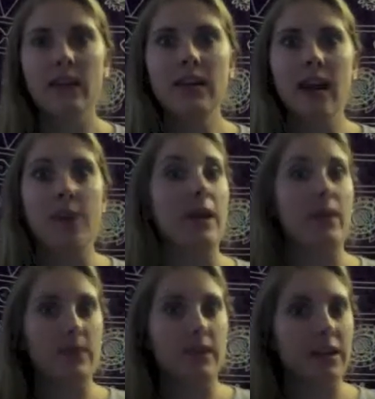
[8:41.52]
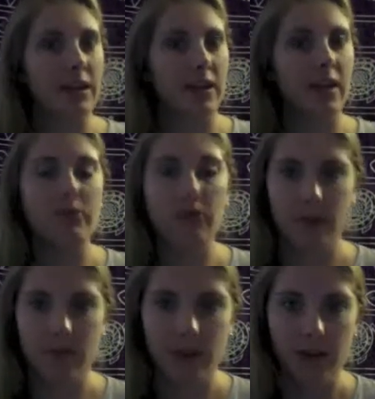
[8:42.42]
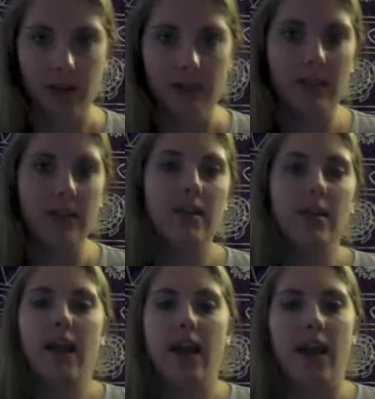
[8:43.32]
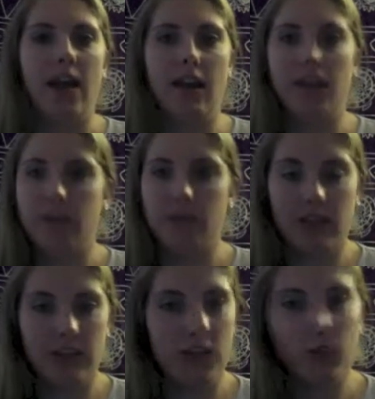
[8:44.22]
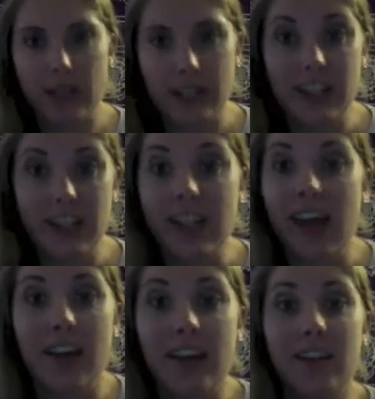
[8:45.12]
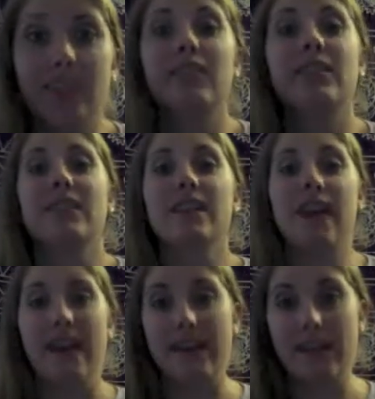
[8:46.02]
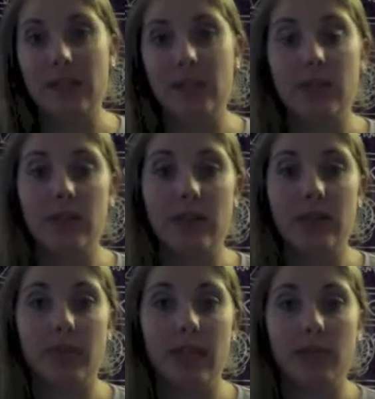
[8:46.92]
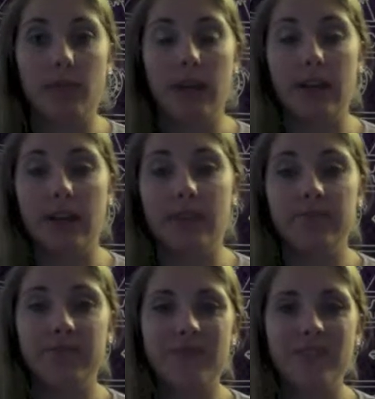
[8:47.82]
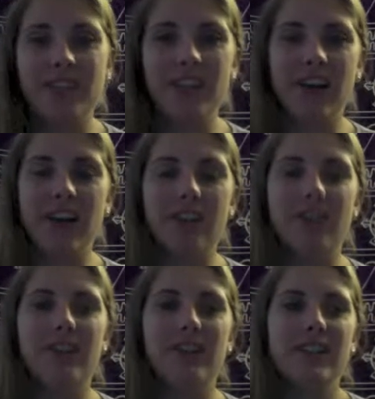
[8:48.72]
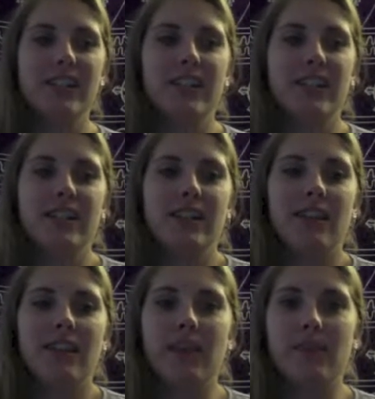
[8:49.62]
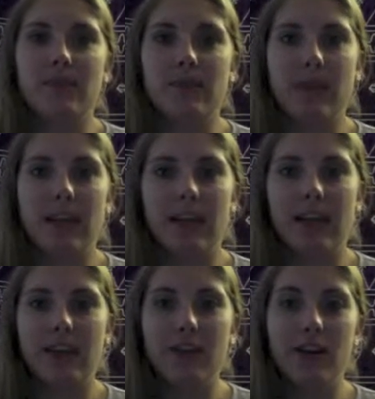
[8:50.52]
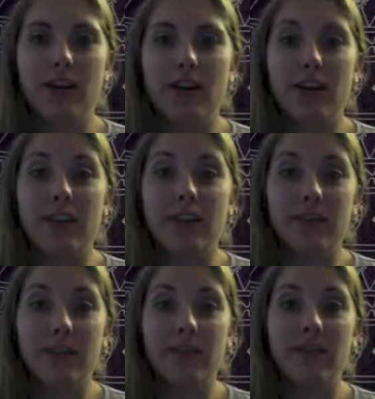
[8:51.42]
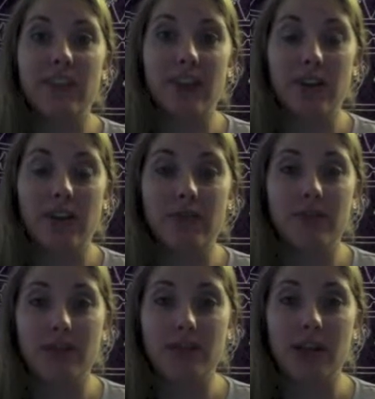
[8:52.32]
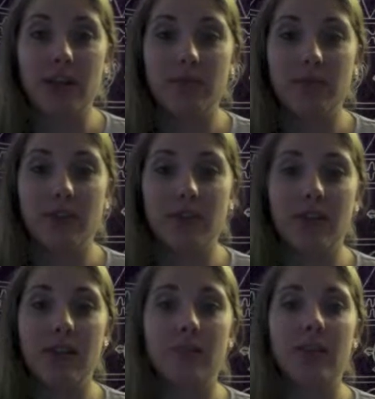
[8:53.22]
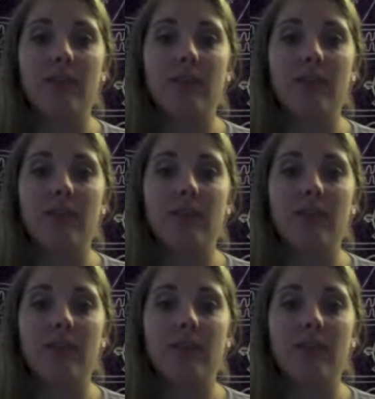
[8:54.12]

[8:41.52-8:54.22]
I'm not weird, I'm normal, everyone's 20s suck, and it's what you do to make them better. So that was my long video. I'm sorry it was so long about